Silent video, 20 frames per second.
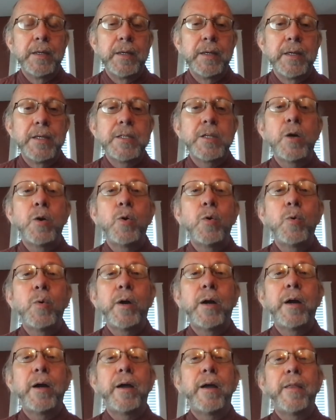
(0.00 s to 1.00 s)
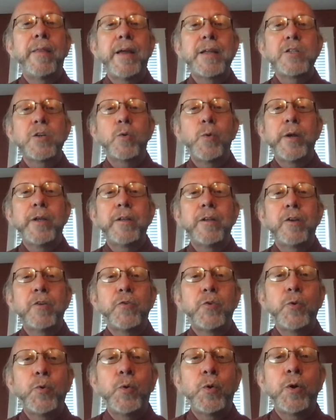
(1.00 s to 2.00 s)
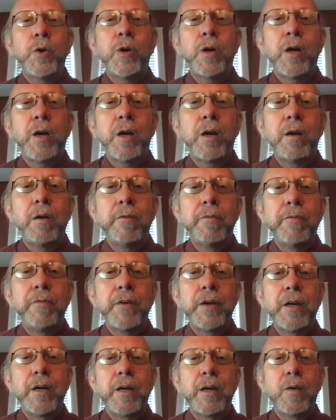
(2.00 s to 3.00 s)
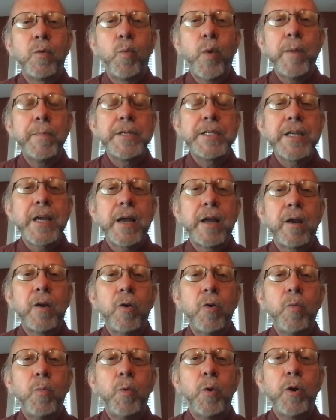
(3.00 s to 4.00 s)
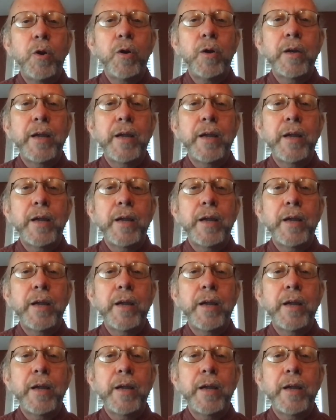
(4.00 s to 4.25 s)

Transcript: So that's a quick little tour of WebAssign homework.